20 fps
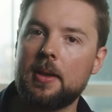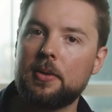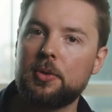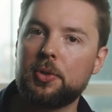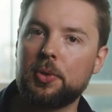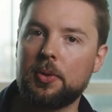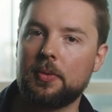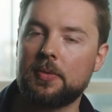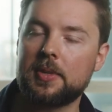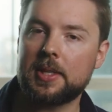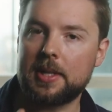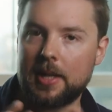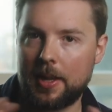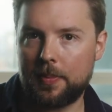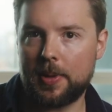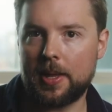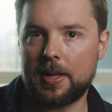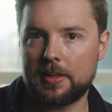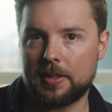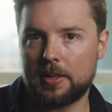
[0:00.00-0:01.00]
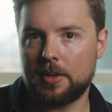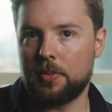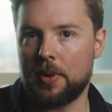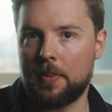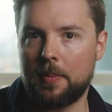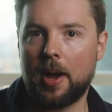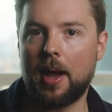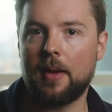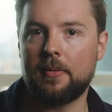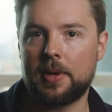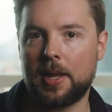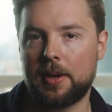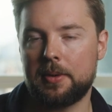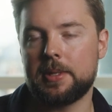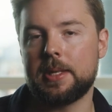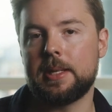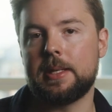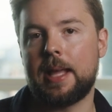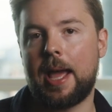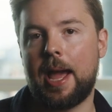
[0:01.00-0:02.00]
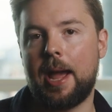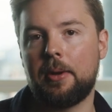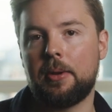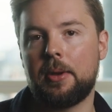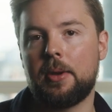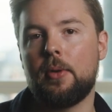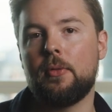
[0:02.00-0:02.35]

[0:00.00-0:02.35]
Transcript: sort of snippets that we might have noted down